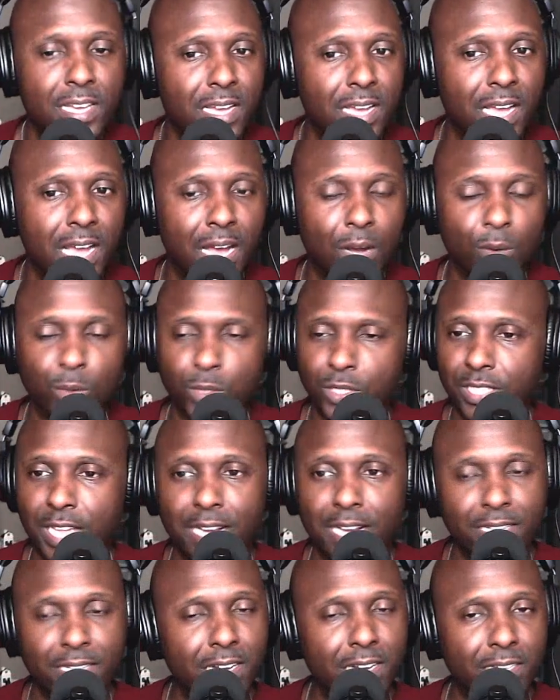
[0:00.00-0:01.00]
I was
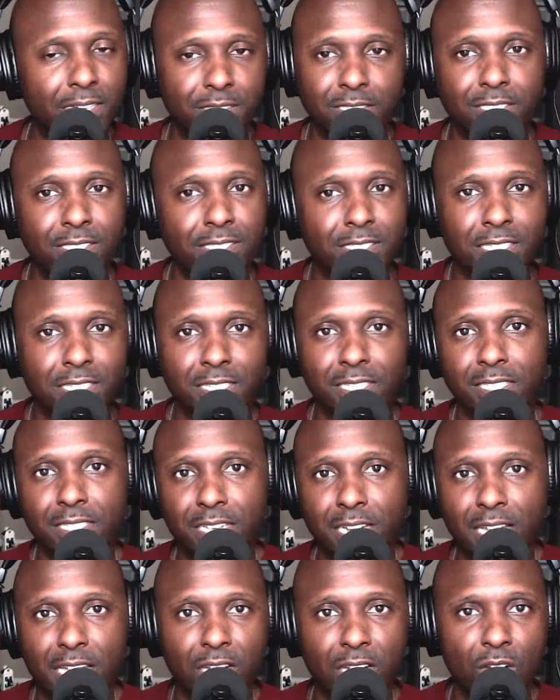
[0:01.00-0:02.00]
not
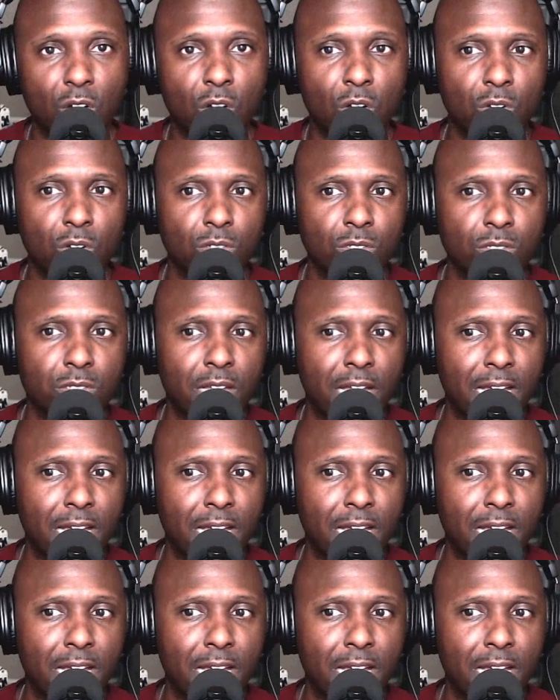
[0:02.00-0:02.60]
condescending at all.